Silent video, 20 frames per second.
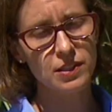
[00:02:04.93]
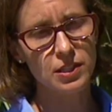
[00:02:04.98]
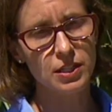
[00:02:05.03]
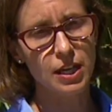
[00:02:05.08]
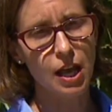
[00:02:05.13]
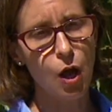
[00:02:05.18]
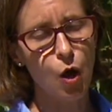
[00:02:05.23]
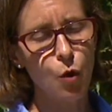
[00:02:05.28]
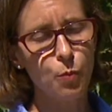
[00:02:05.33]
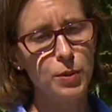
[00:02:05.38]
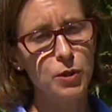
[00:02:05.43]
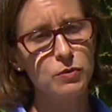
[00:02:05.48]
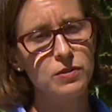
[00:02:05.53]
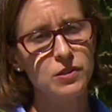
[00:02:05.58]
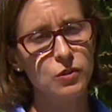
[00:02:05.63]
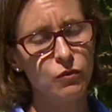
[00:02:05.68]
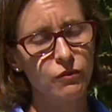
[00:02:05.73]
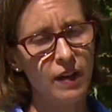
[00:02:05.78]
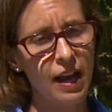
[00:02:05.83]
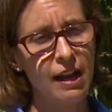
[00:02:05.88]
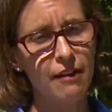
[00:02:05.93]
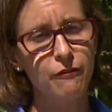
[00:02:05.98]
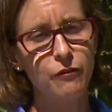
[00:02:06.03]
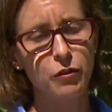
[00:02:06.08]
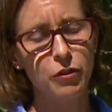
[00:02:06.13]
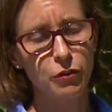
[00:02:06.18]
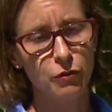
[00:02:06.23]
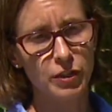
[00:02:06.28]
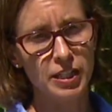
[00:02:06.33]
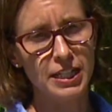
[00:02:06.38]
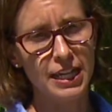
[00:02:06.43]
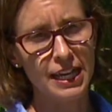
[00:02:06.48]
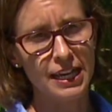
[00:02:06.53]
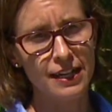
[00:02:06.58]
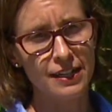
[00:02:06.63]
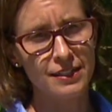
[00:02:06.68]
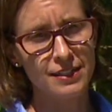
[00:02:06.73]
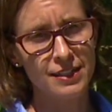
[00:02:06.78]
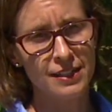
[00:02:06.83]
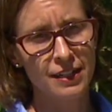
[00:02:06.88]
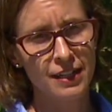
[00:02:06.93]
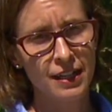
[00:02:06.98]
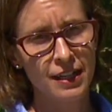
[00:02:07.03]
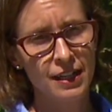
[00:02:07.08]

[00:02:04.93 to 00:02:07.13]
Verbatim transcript: to help you survive for three days.